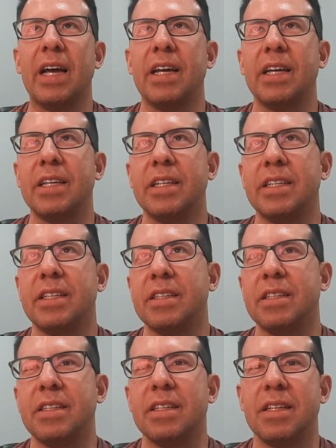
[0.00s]
I just
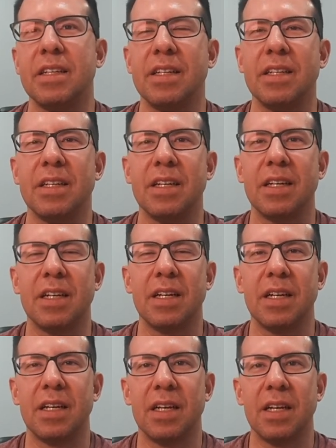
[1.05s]
find it weird that we're
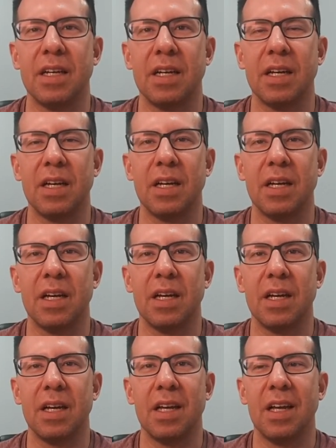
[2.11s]
getting more updates on
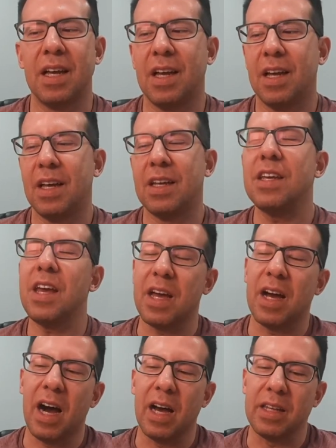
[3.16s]
this stuff.
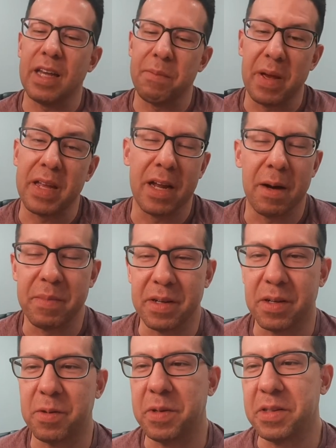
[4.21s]
Yeah, I, that may not be
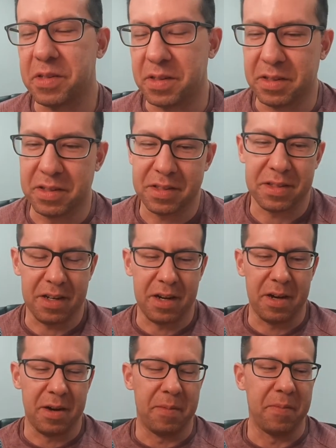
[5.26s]
a coincidence.
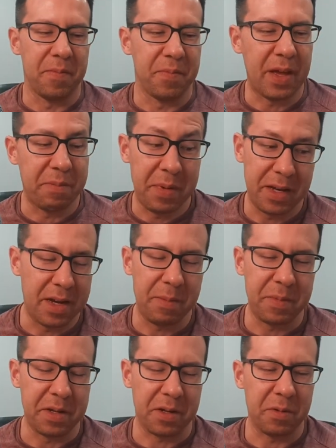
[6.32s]
That may not
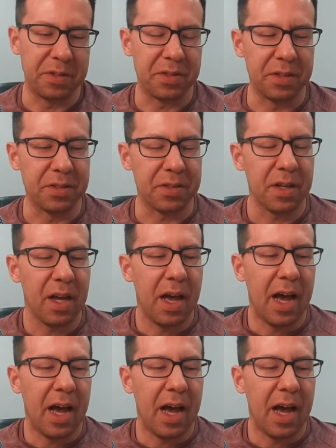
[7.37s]
be a coincidence.